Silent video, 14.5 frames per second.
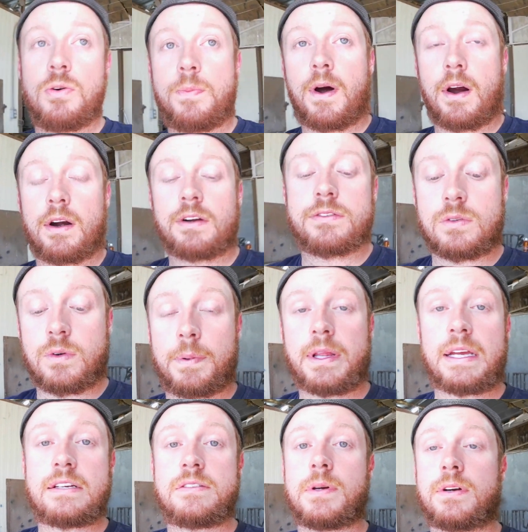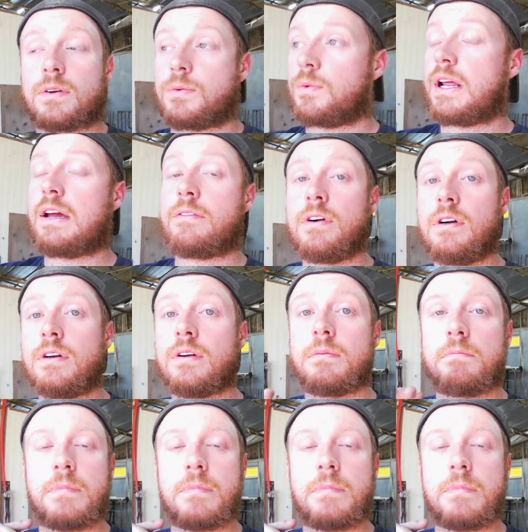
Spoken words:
parts or replacement or whatever